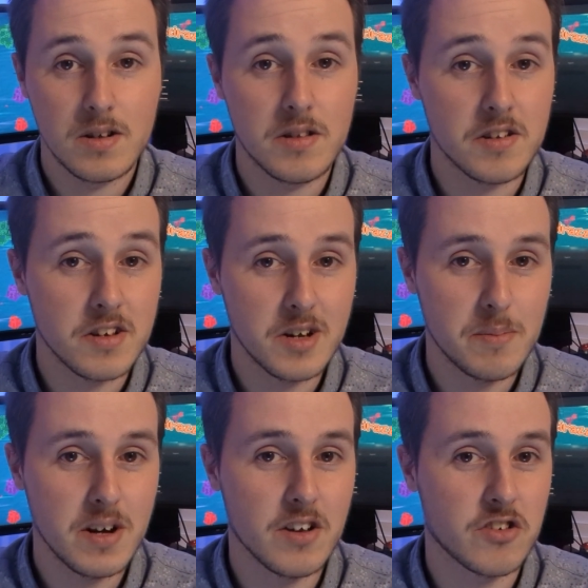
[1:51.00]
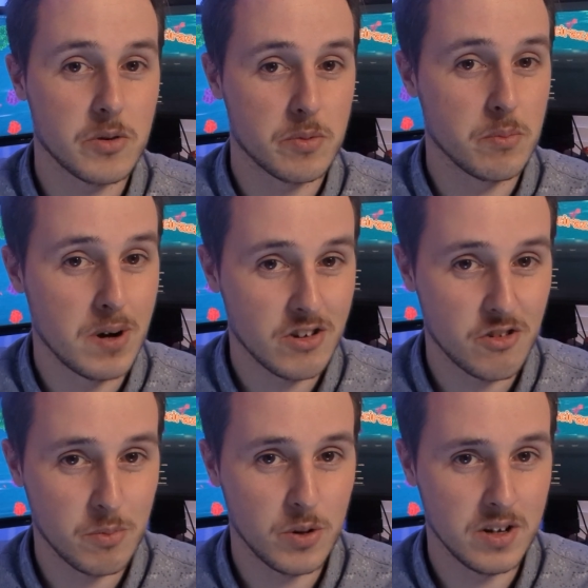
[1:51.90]
This time I scoped much
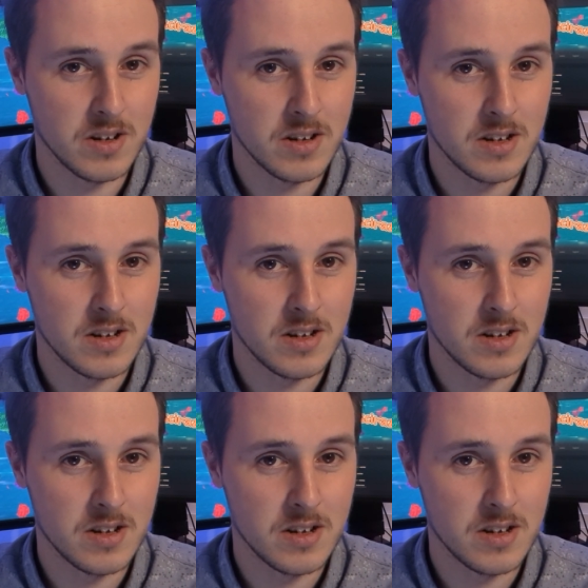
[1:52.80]
smaller,